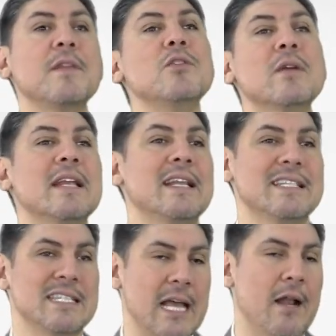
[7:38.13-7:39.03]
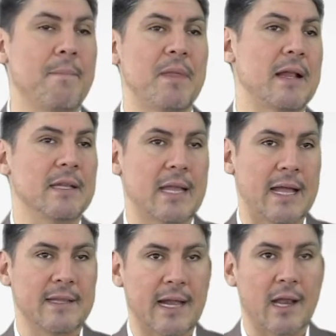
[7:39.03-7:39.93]
then you can set up
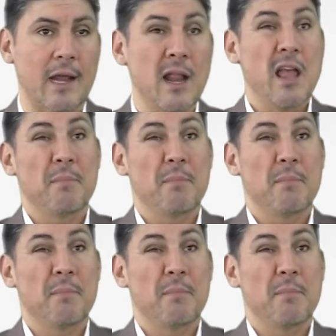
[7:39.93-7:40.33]
that deadline.